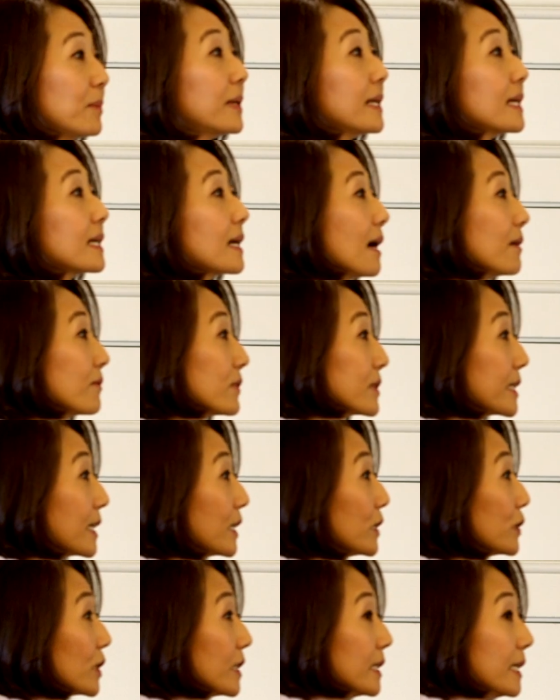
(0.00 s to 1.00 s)
been a
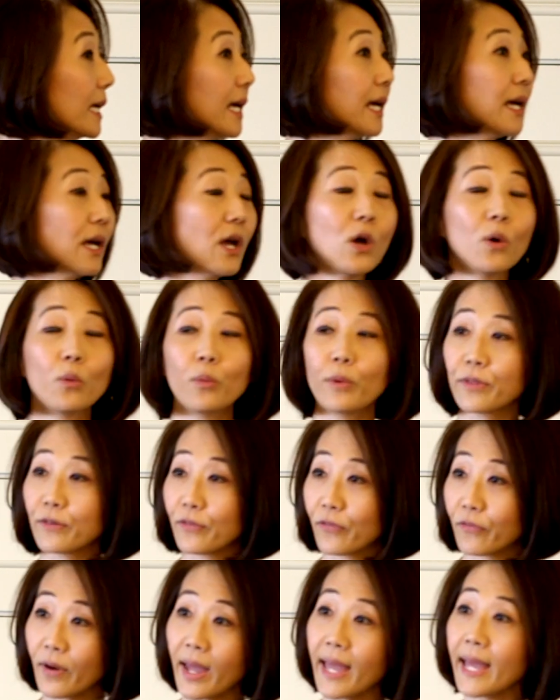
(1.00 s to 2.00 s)
conversation with a
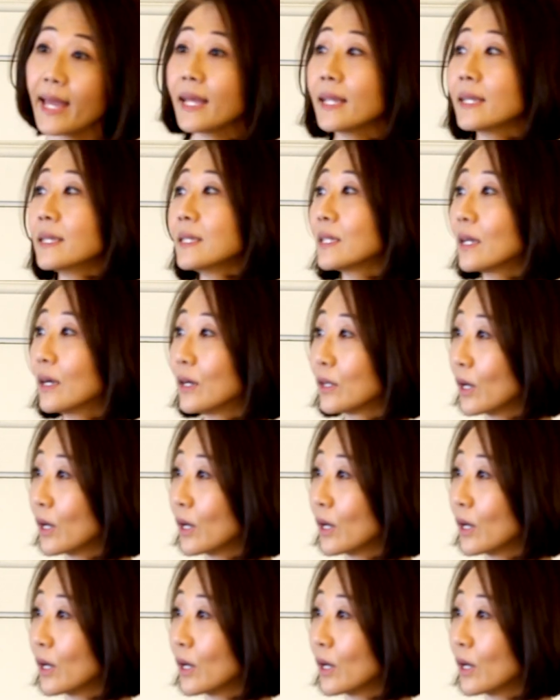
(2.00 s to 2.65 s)
friend, a